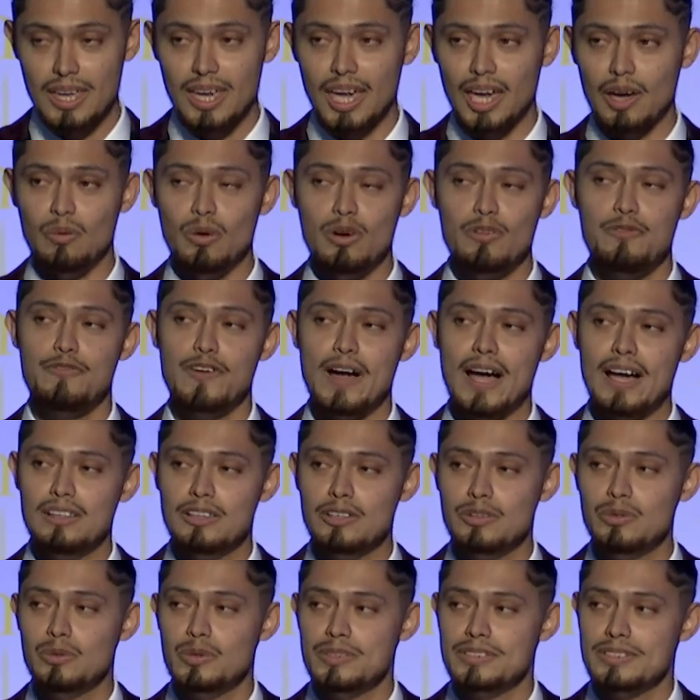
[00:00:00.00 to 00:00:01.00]
And what
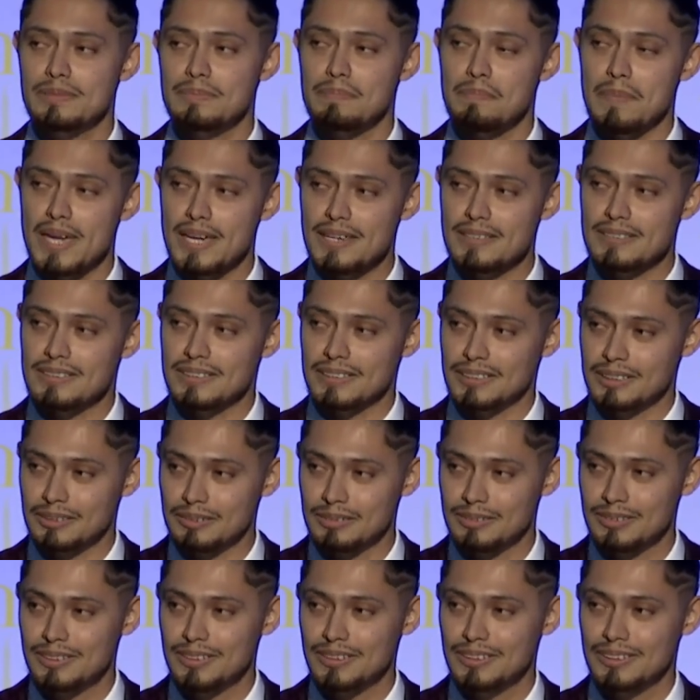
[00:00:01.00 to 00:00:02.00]
followed was amazing.
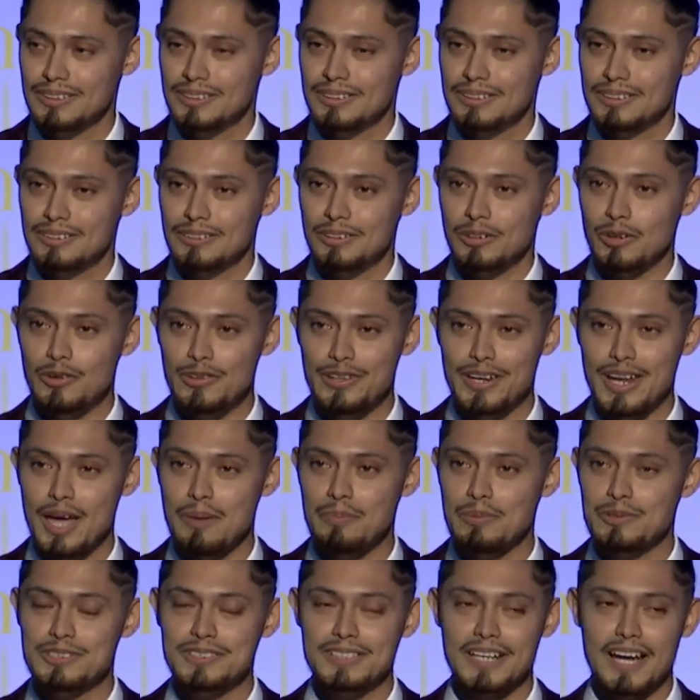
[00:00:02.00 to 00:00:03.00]
Golden
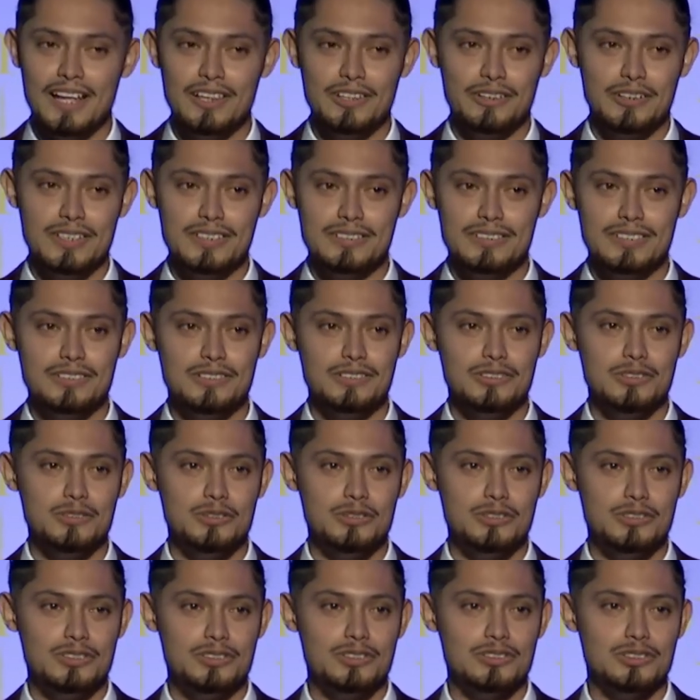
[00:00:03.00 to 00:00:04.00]
Apple Scholar
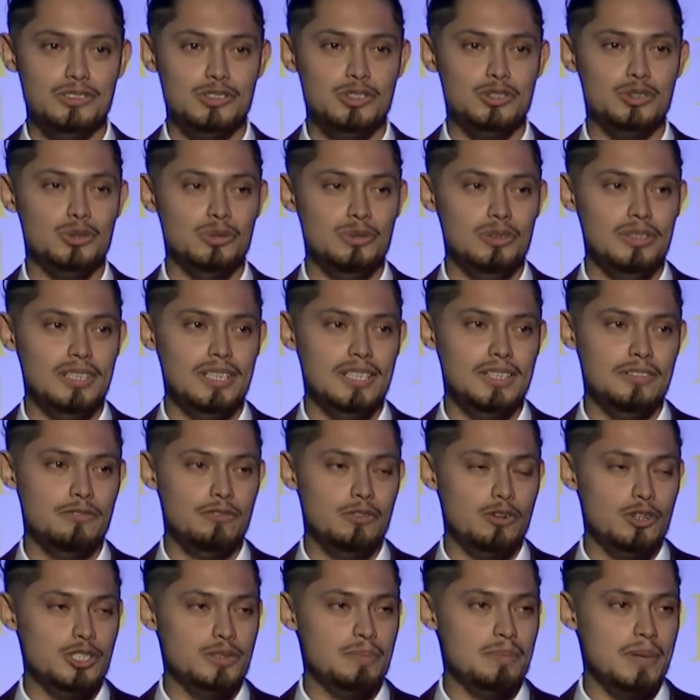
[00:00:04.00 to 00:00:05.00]
Institutes truly
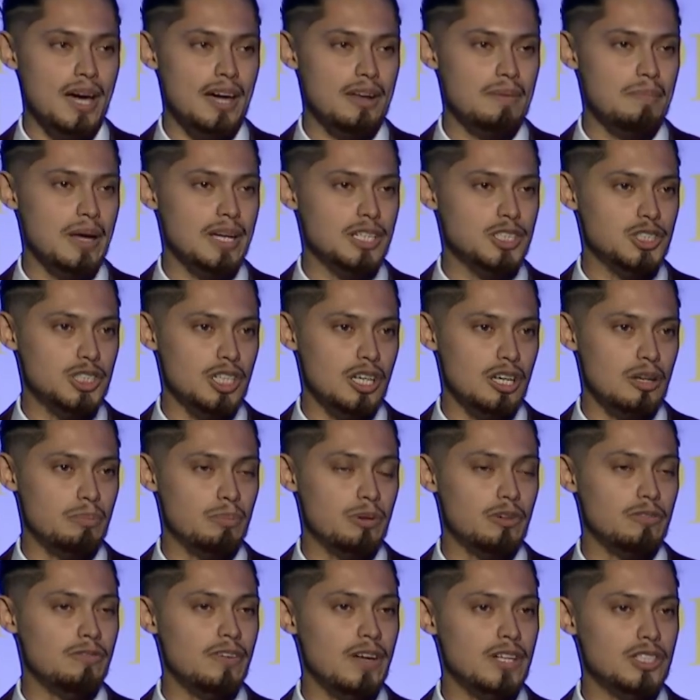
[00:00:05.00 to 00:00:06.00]
forced me out of my shell
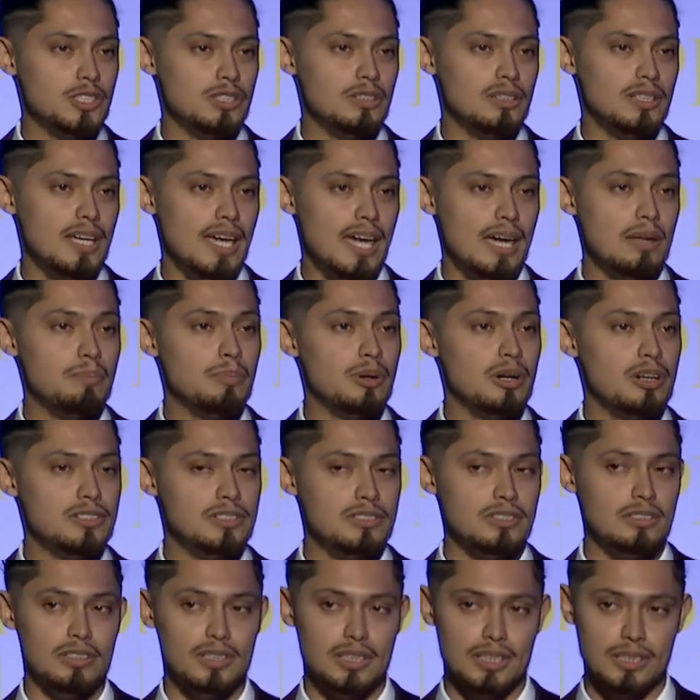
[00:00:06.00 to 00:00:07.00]
professionally and
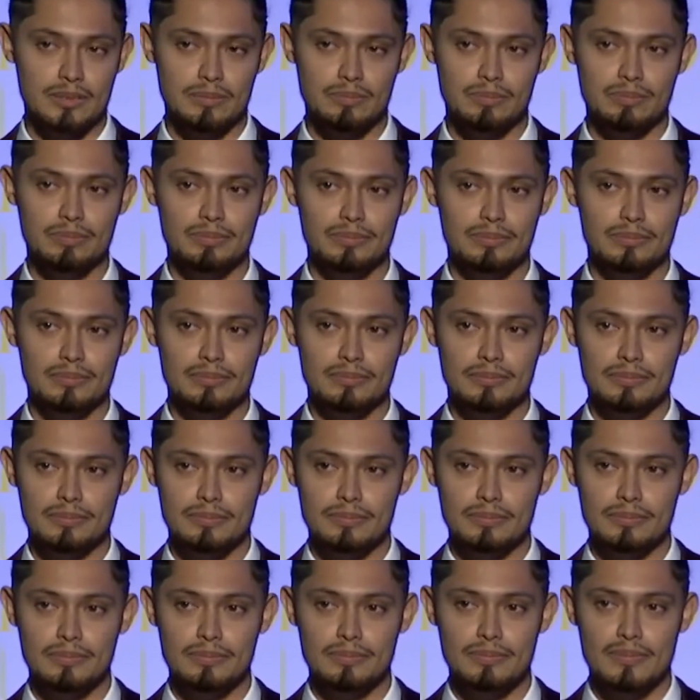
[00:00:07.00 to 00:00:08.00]
personally.
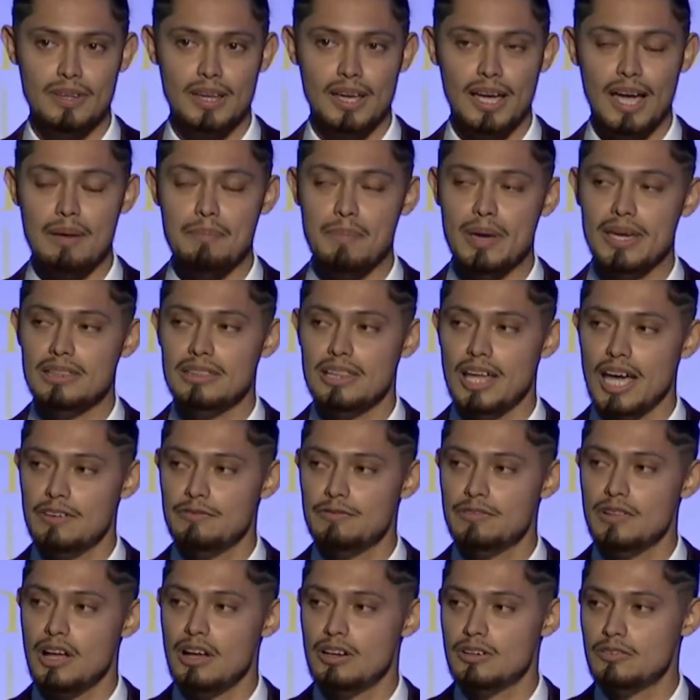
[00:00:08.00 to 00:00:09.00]
I made
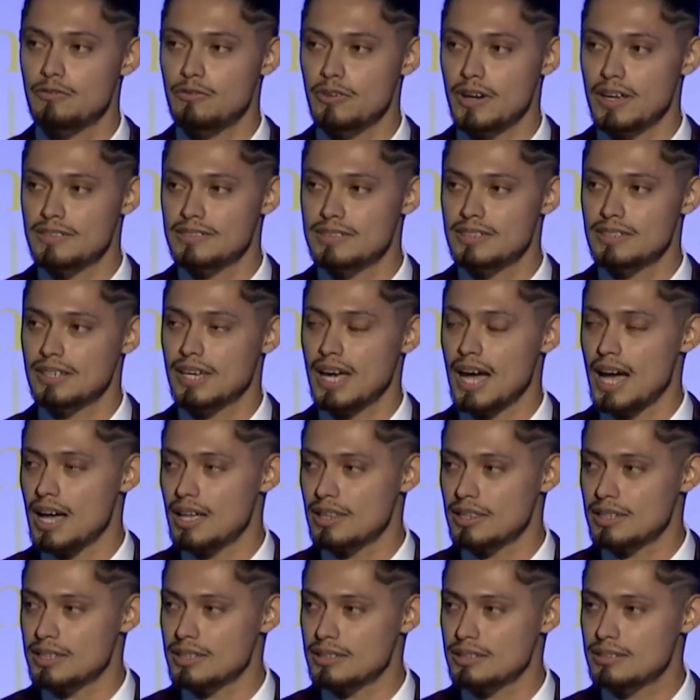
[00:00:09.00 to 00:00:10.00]
lifelong friends and
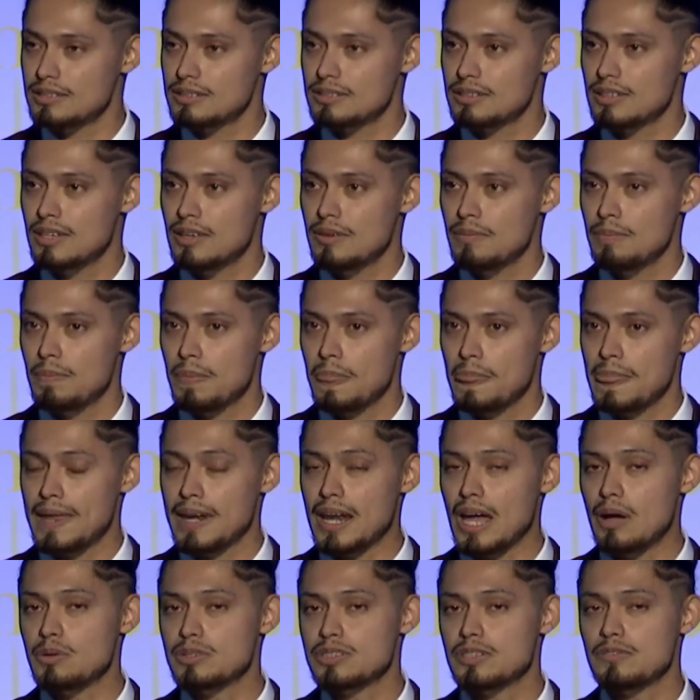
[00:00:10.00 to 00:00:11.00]
colleagues,
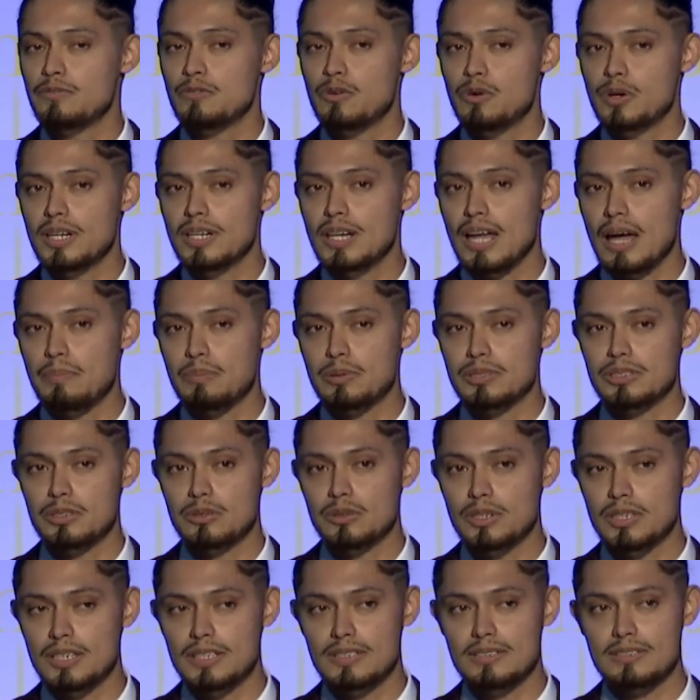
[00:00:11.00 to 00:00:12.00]
and I was afforded
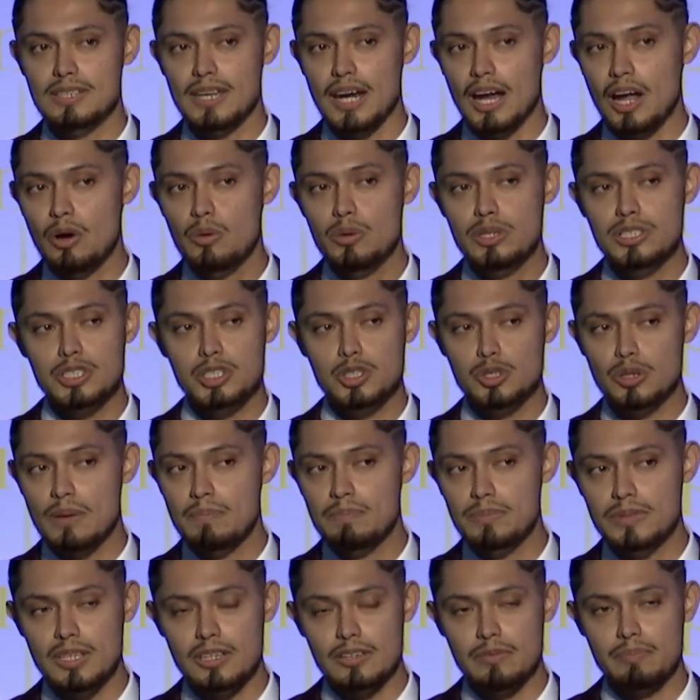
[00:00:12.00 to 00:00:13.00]
opportunities that I always
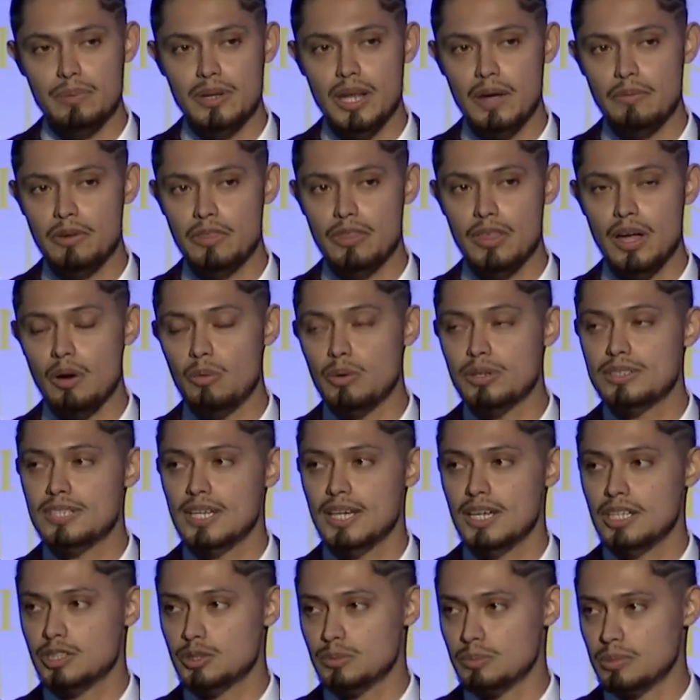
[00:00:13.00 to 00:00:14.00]
dreamt of but never thought were
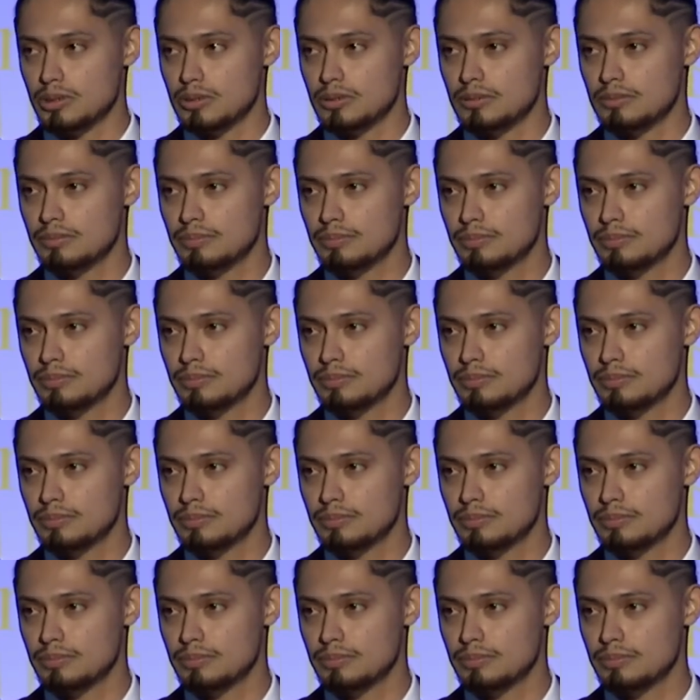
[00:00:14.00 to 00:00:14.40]
tangible.